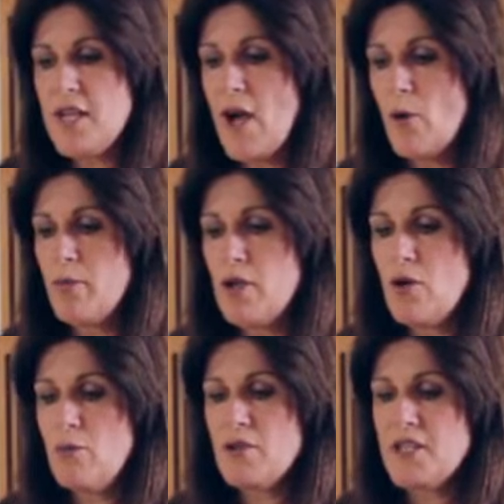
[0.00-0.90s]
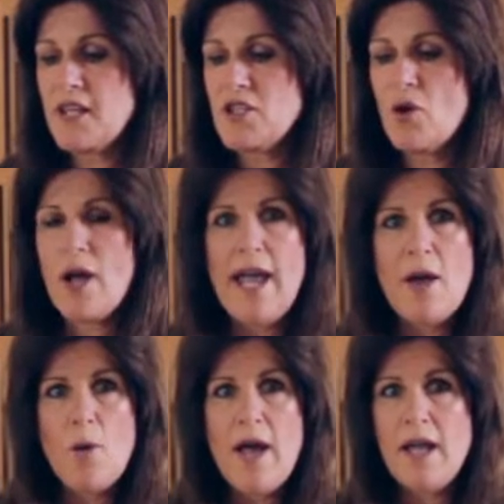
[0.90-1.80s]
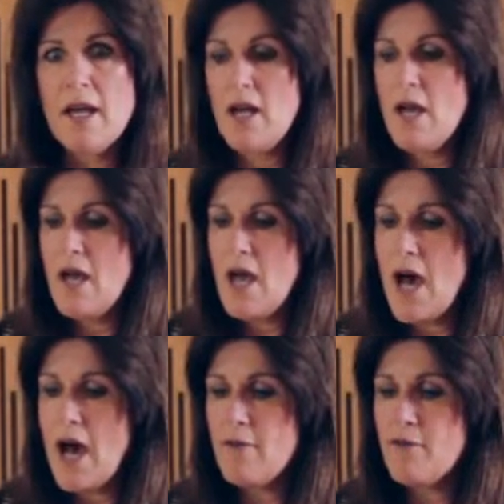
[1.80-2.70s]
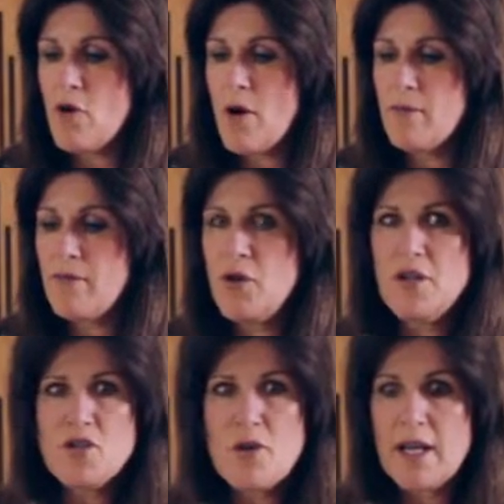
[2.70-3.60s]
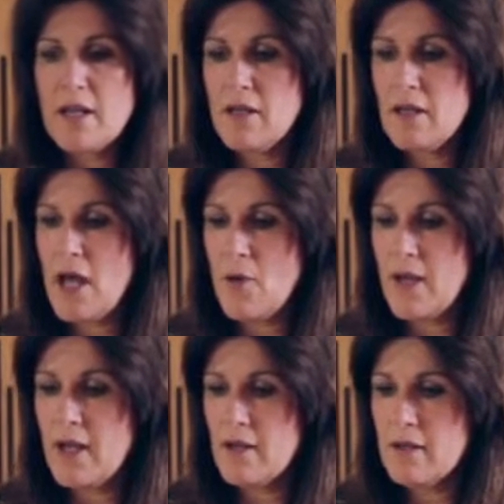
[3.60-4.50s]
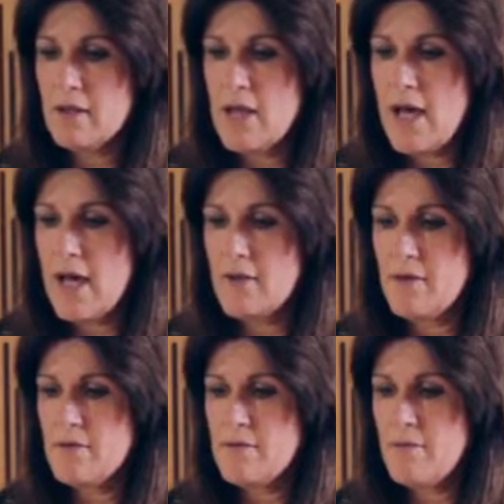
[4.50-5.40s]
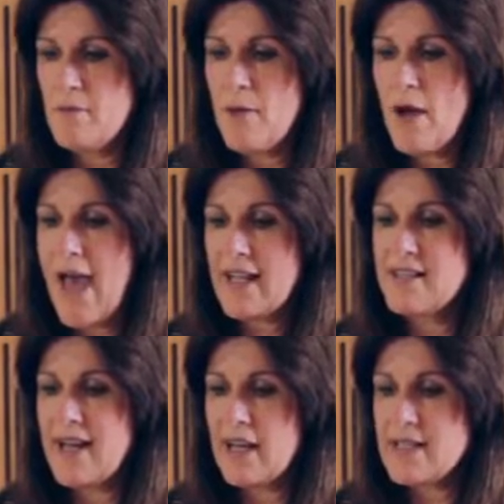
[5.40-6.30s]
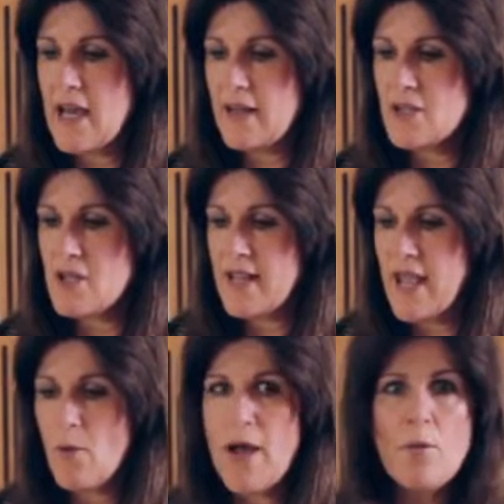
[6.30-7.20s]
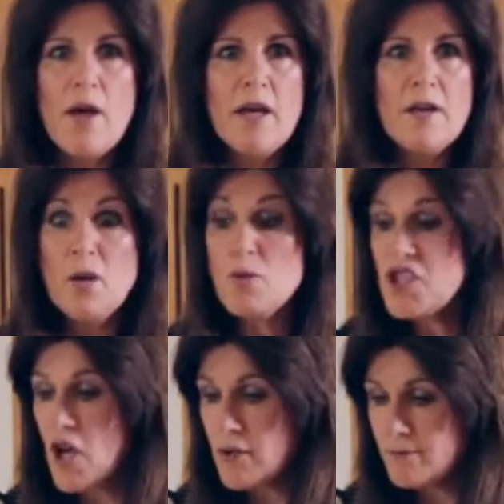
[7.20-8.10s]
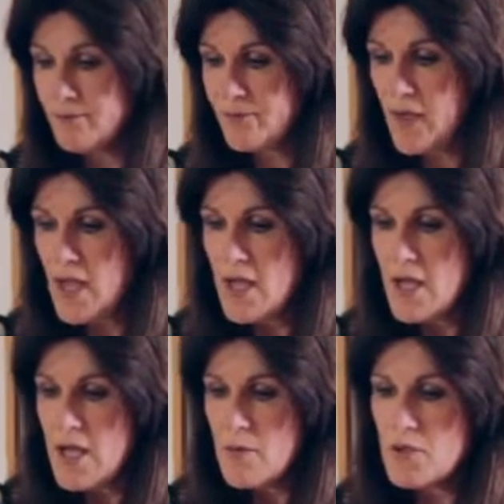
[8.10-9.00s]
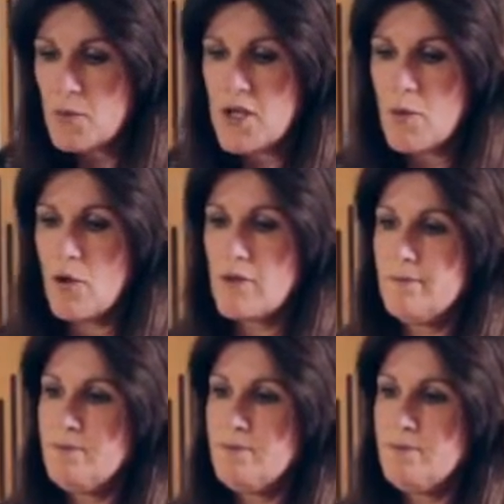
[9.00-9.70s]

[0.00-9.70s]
to help you protect your airway from food and drink going accidentally down into the airway where you would choke, which we don't want.